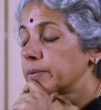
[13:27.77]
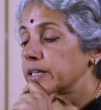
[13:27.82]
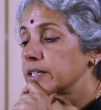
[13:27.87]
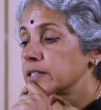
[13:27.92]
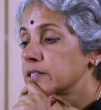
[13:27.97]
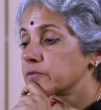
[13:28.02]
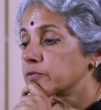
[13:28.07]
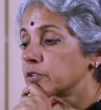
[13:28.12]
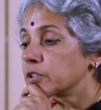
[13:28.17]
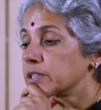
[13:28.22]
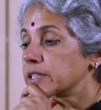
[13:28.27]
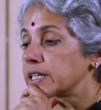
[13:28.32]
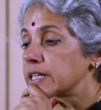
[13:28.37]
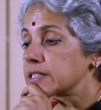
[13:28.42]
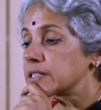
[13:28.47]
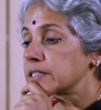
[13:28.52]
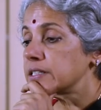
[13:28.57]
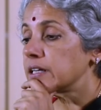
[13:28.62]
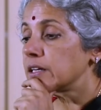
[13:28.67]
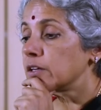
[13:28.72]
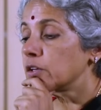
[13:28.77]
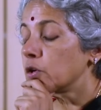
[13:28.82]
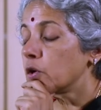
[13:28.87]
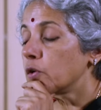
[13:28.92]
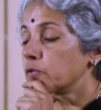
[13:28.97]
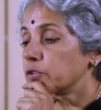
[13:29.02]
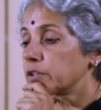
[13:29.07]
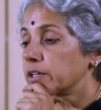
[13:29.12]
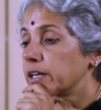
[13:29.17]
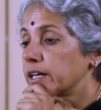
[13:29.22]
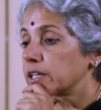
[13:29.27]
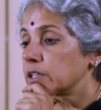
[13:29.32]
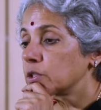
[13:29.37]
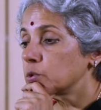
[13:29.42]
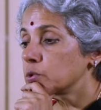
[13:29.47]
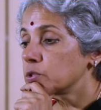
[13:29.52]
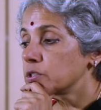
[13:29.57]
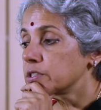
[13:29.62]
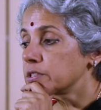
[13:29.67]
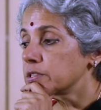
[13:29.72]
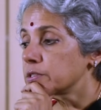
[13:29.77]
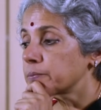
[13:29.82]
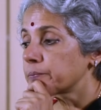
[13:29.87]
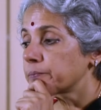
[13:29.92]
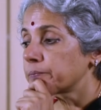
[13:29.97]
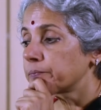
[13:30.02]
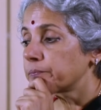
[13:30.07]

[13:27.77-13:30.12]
place for testing or for diagnosis.